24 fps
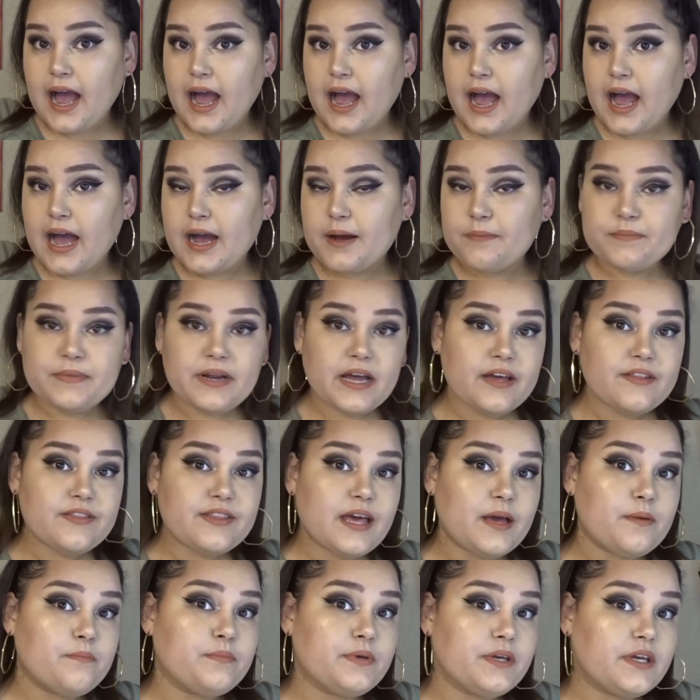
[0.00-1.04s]
I'm not
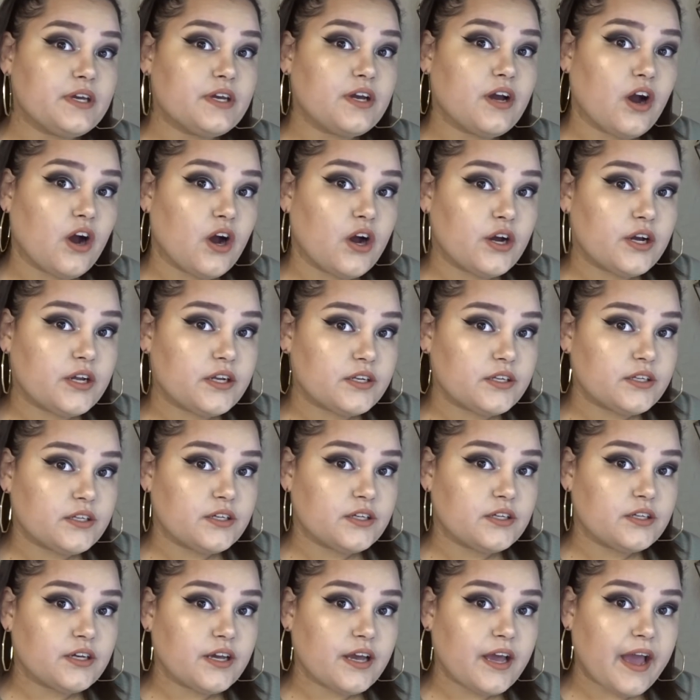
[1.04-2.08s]
that big on
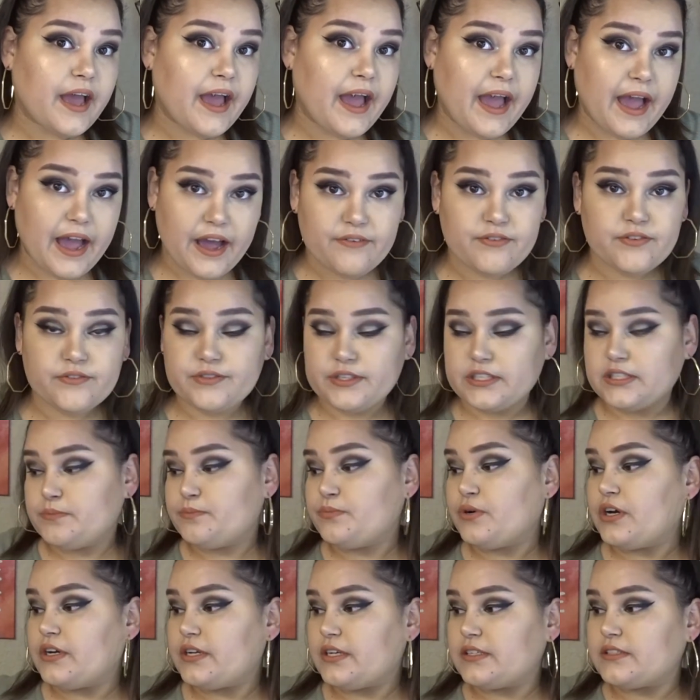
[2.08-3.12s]
half of these
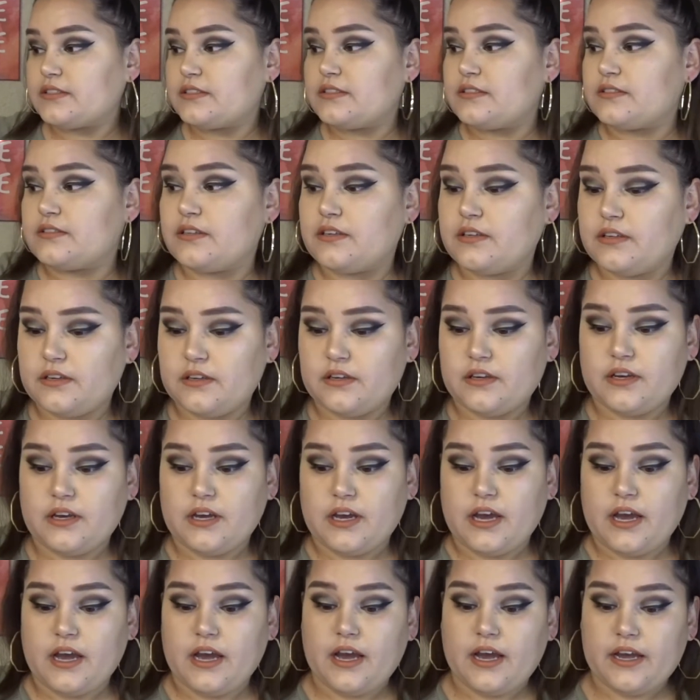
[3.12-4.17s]
products,
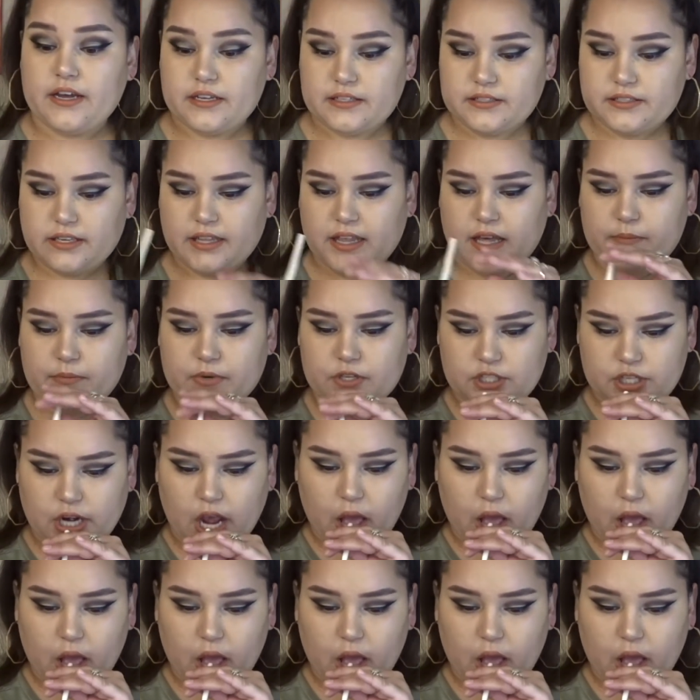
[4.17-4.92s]
I can say that much.